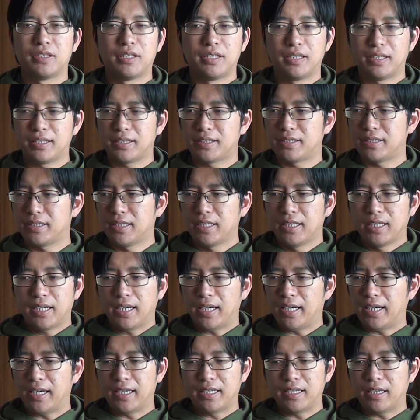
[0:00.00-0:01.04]
nice,
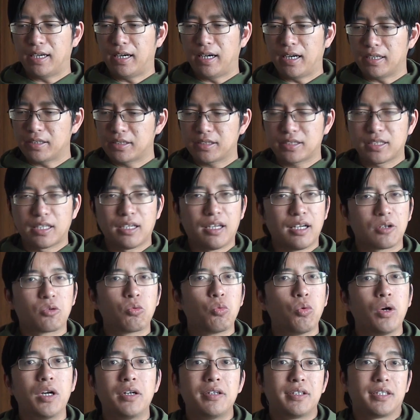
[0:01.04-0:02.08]
and I just like
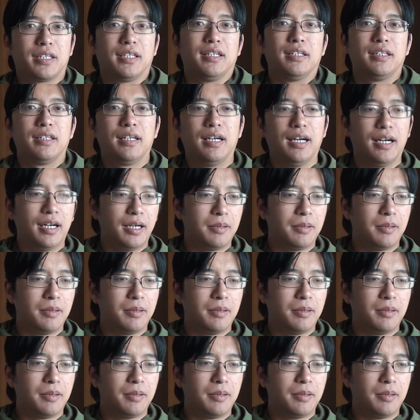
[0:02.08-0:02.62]
wearing it.